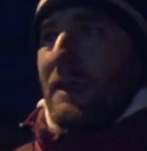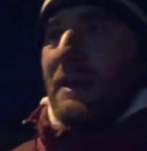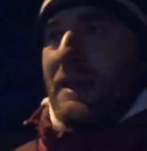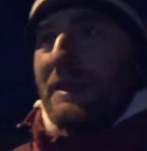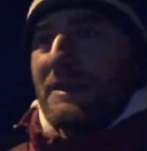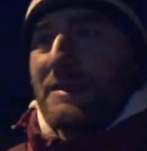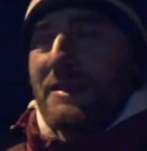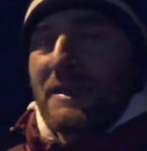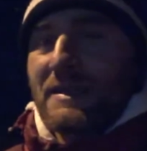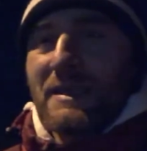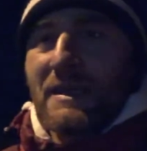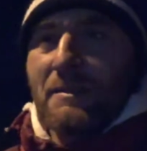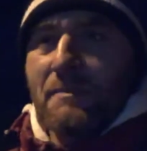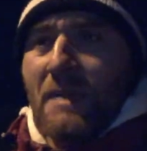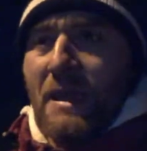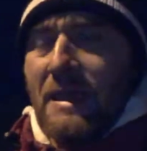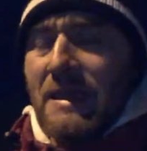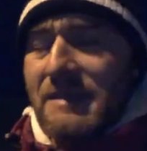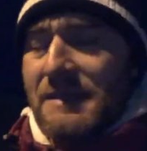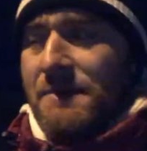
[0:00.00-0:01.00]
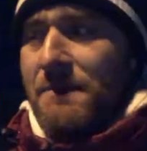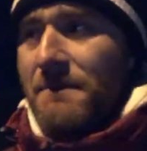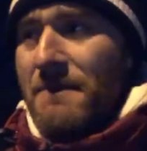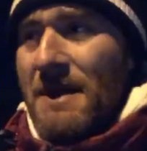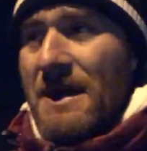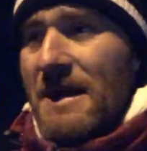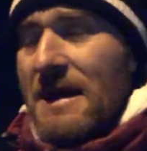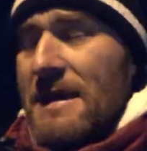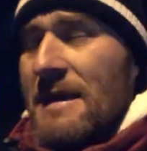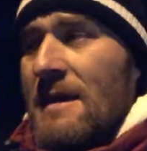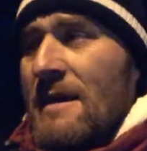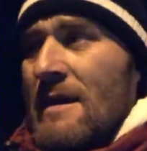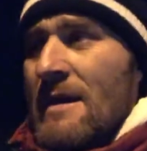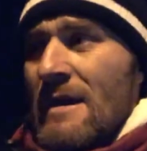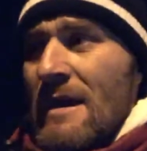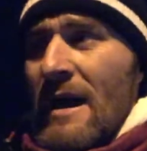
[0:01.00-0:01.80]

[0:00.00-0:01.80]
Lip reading: it. And it suddenly made me